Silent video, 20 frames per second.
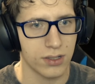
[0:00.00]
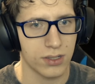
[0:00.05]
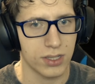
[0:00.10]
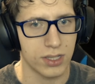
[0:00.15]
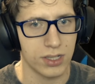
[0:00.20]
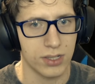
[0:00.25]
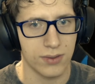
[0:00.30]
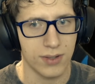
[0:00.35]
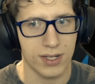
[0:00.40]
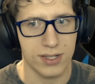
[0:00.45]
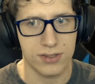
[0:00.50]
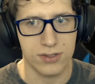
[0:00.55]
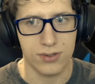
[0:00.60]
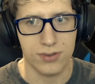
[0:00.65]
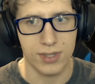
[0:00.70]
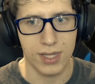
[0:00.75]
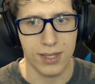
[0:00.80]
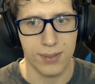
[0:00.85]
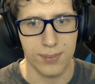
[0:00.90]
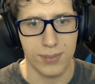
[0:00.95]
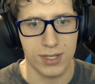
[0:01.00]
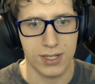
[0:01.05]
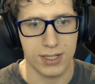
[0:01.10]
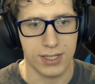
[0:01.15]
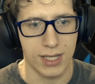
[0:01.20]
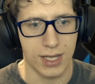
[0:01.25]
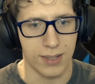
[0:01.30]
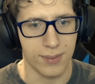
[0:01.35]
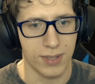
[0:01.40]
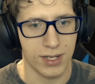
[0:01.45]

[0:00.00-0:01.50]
Can you not do that mid-game